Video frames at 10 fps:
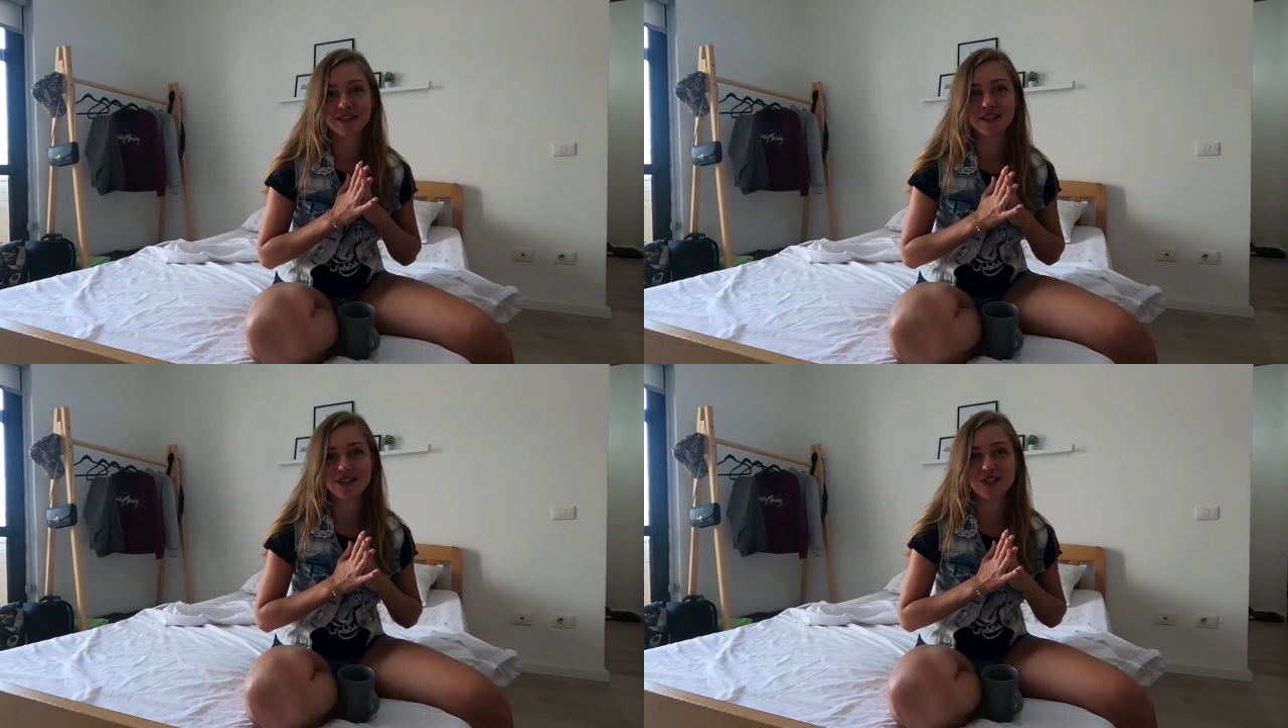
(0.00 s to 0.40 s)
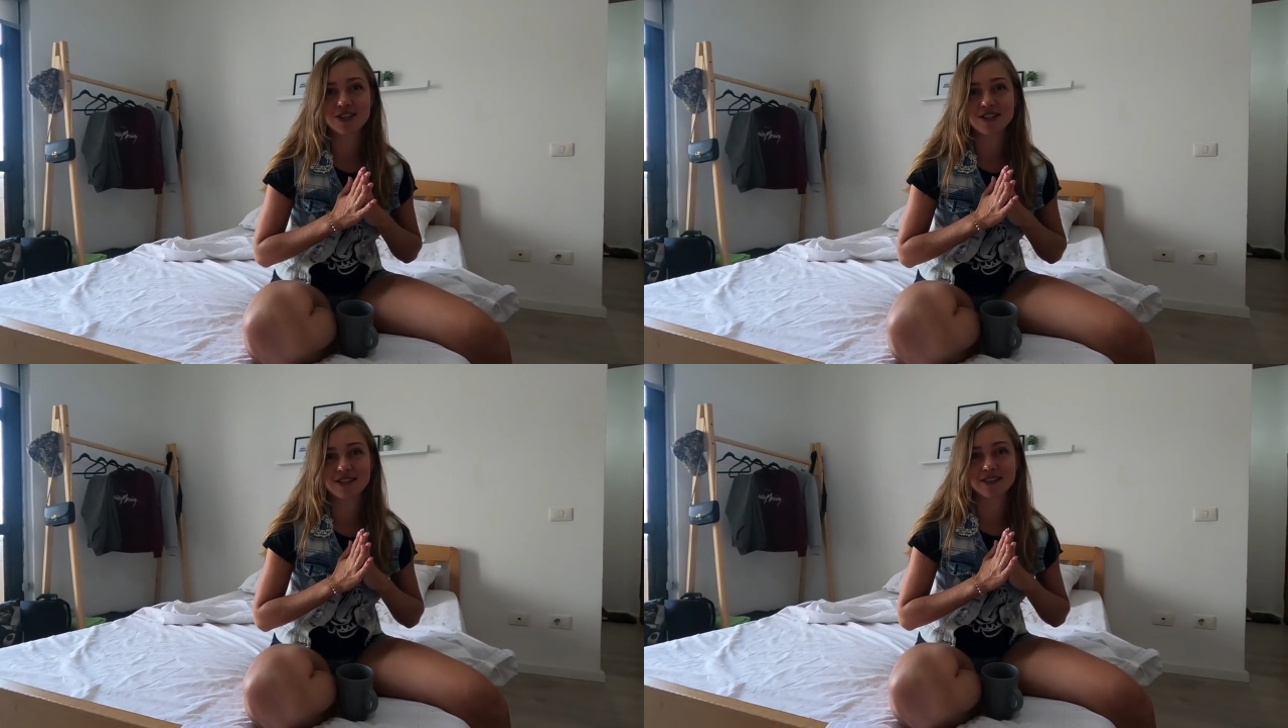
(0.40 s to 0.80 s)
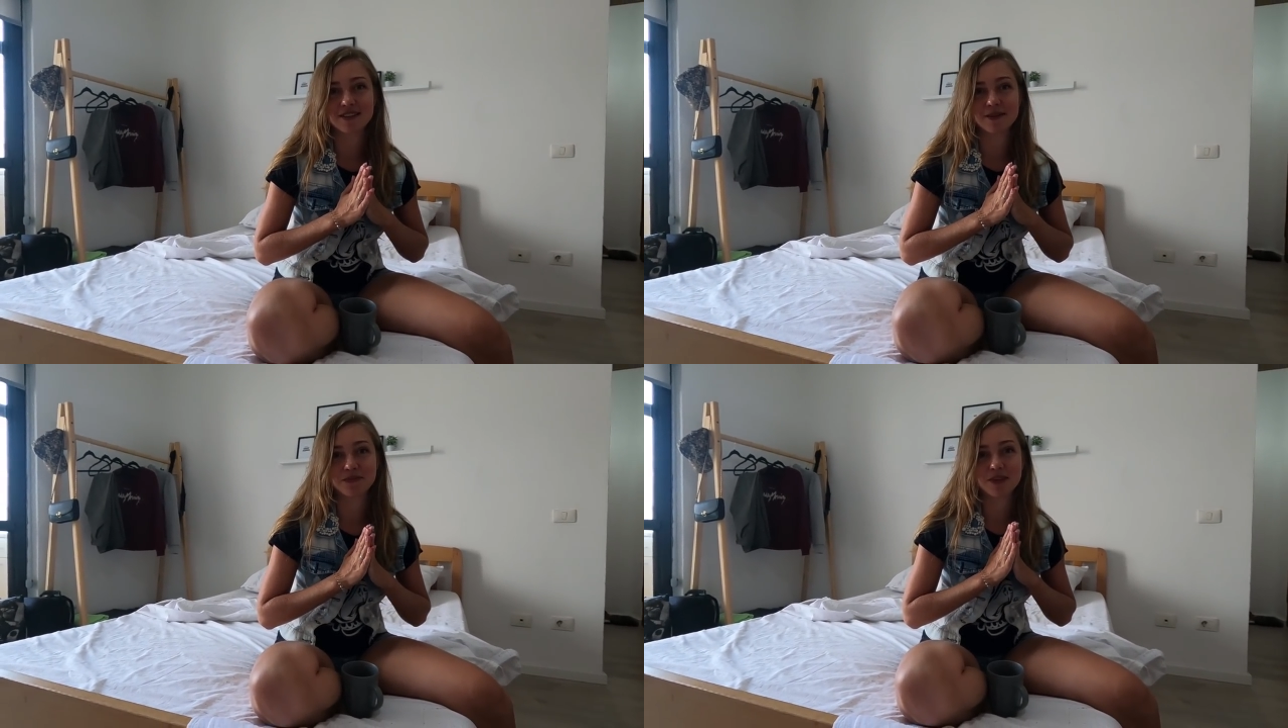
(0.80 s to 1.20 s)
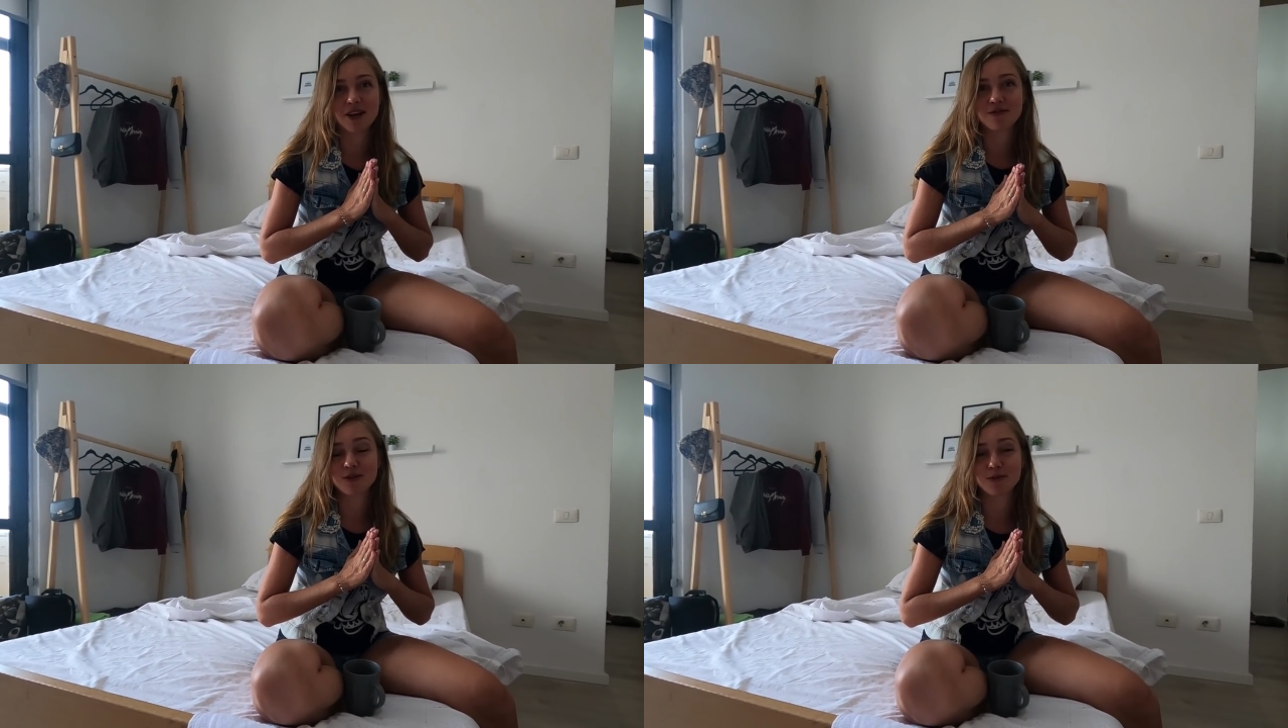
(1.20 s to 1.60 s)
delicious um,
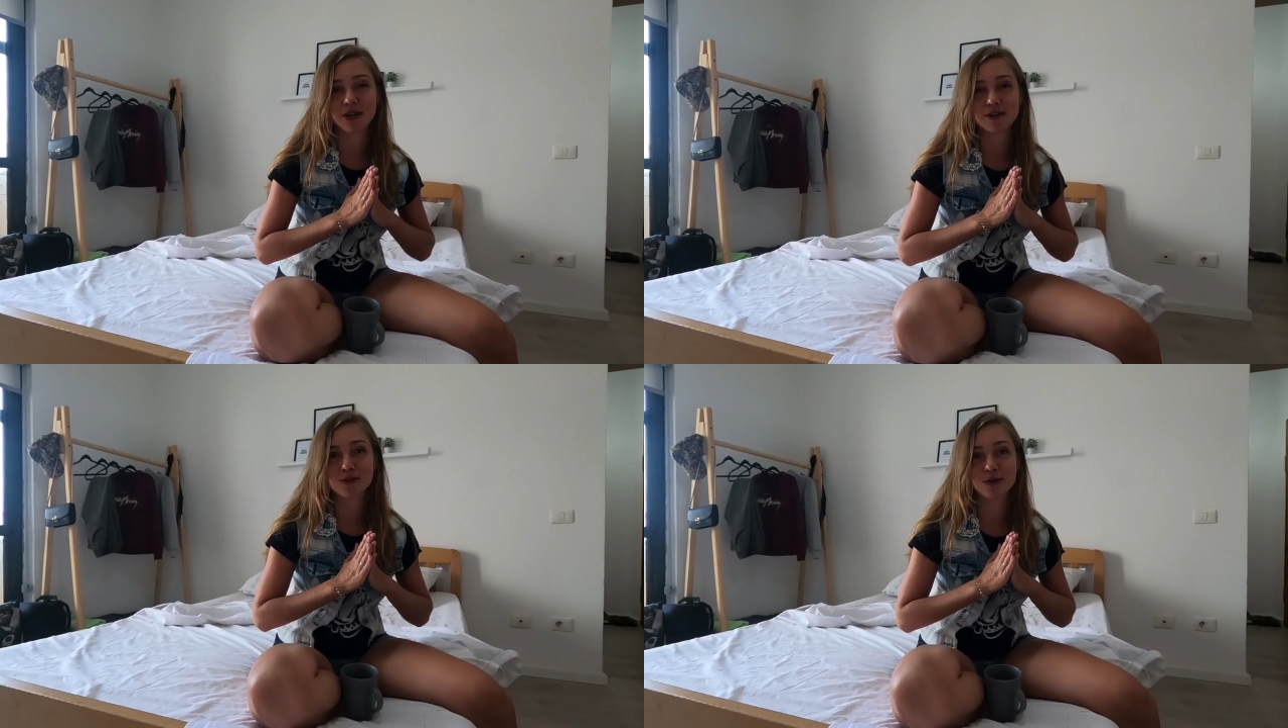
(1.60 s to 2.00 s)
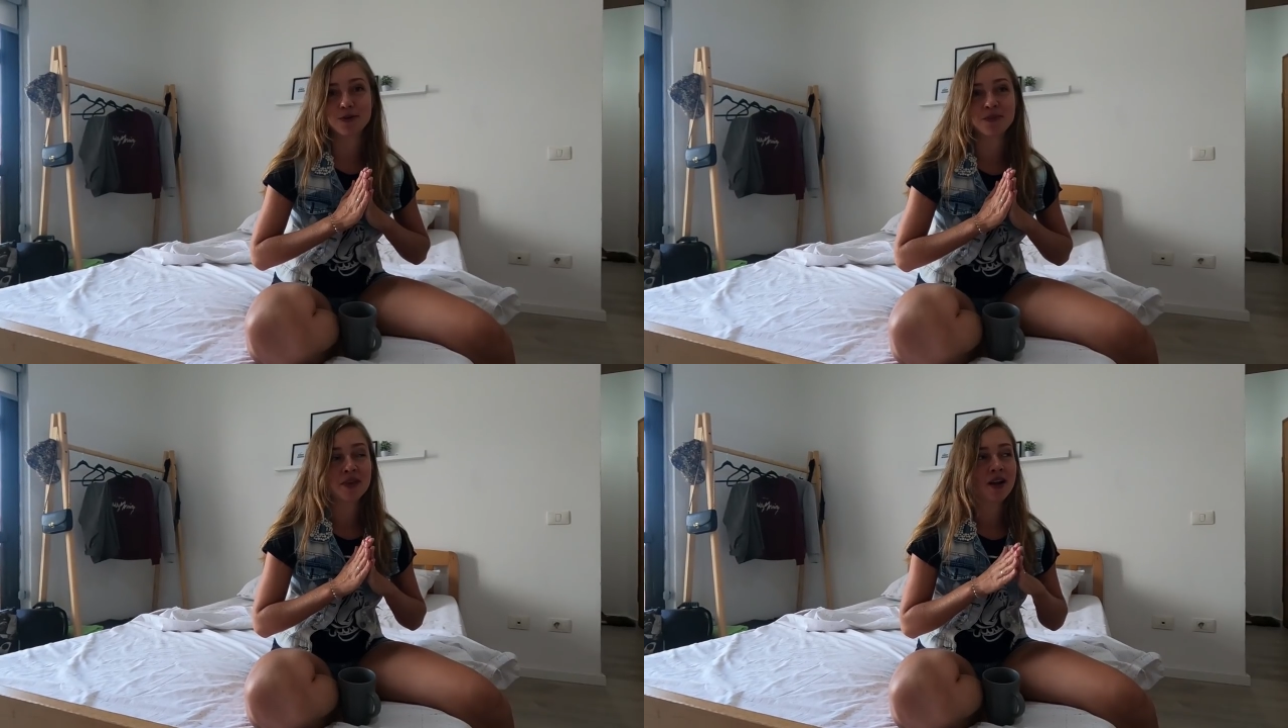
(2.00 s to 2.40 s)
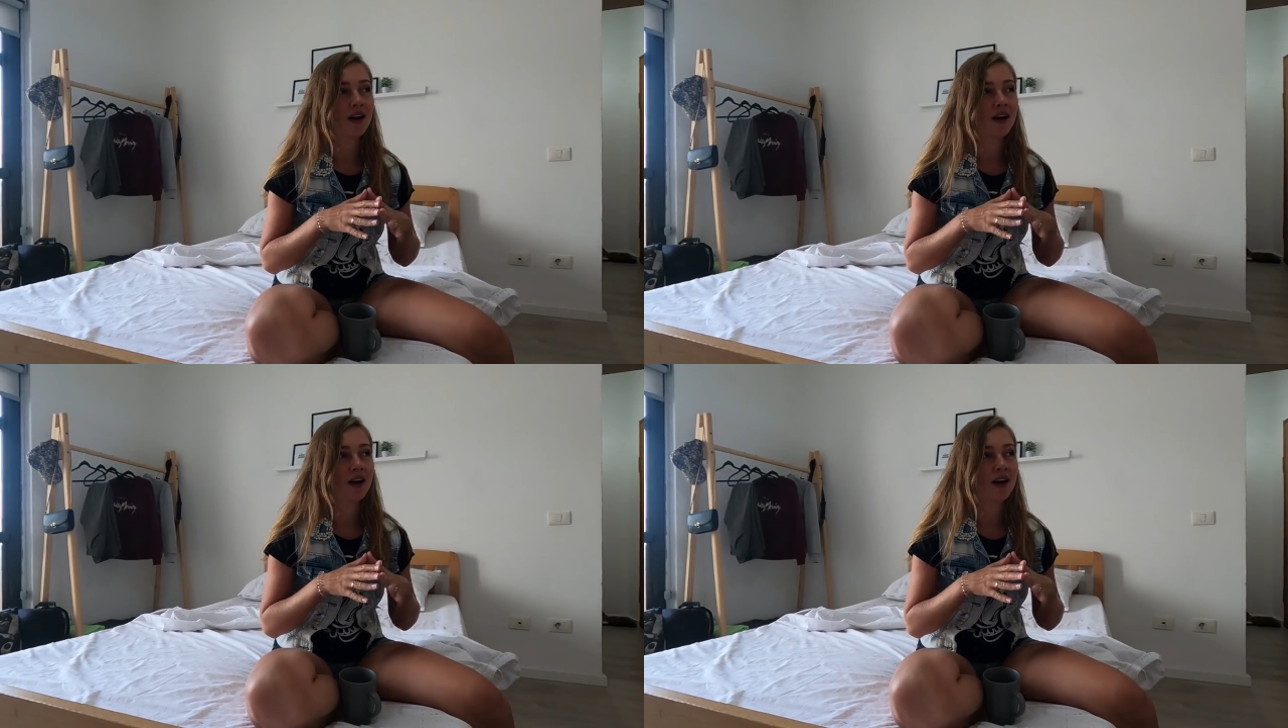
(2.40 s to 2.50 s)
everywhere. So